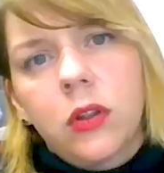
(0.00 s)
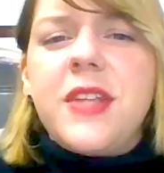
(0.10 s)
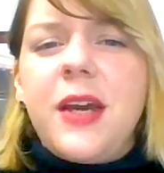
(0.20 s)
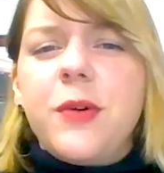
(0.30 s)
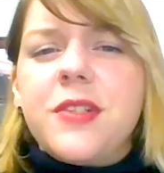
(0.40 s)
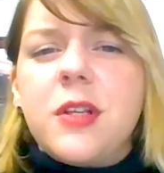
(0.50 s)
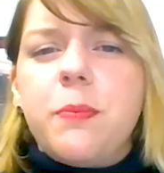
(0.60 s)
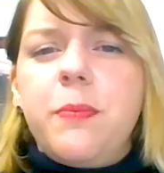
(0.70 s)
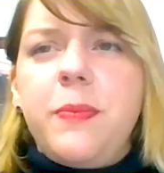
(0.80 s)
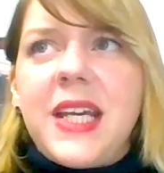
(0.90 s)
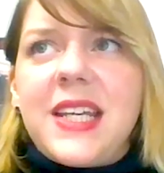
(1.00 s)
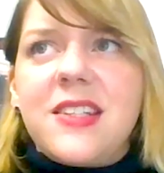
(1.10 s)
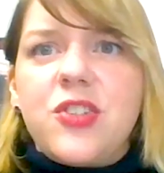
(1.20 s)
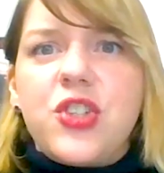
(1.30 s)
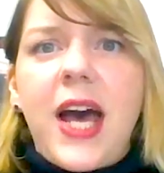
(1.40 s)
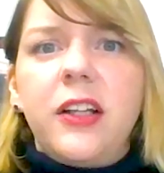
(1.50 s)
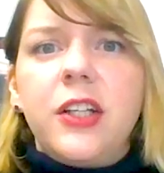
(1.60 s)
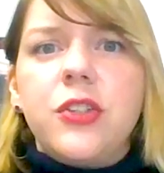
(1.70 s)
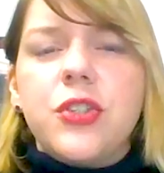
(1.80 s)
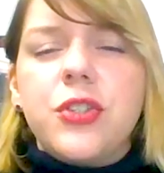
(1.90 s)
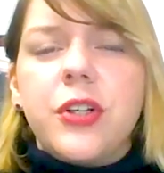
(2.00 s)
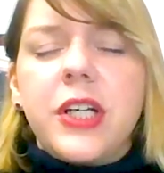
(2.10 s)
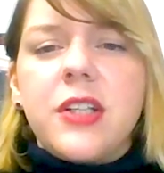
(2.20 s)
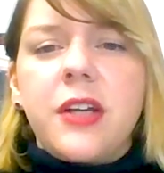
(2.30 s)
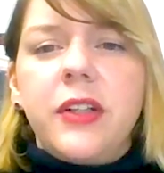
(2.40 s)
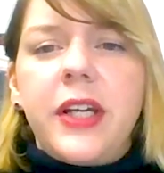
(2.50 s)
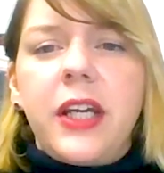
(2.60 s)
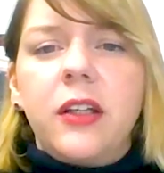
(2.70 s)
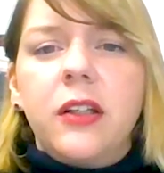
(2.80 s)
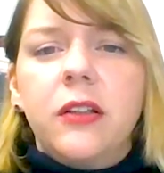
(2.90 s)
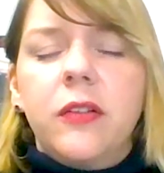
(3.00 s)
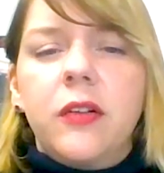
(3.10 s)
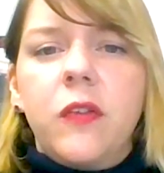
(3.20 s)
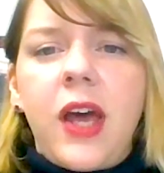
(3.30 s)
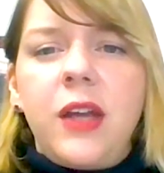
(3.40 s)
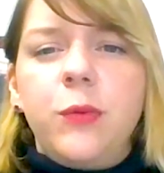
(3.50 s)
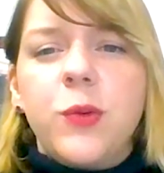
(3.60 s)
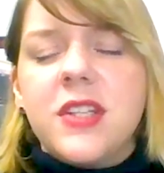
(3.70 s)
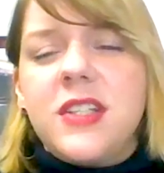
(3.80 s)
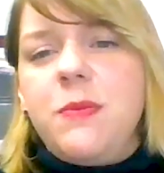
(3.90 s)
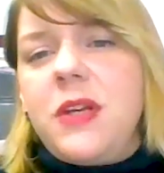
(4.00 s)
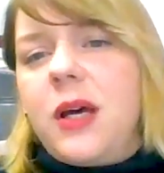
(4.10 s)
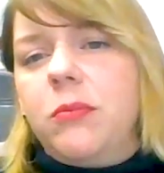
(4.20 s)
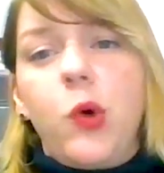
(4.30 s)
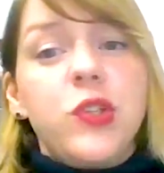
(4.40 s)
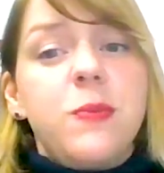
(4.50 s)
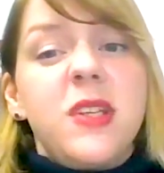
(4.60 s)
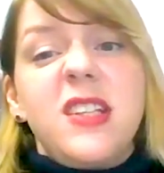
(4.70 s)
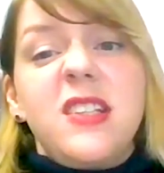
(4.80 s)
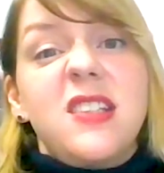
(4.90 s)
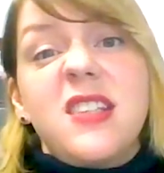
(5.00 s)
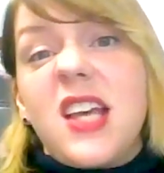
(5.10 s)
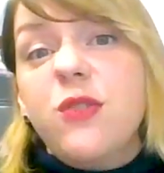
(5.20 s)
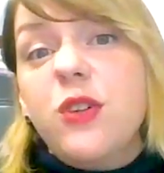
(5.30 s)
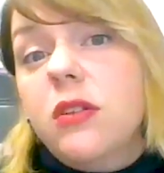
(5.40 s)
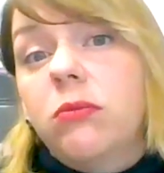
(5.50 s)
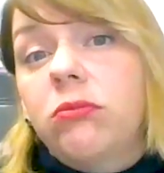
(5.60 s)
say was the biggest challenge during tunneling? And was the TBM ultimately successful?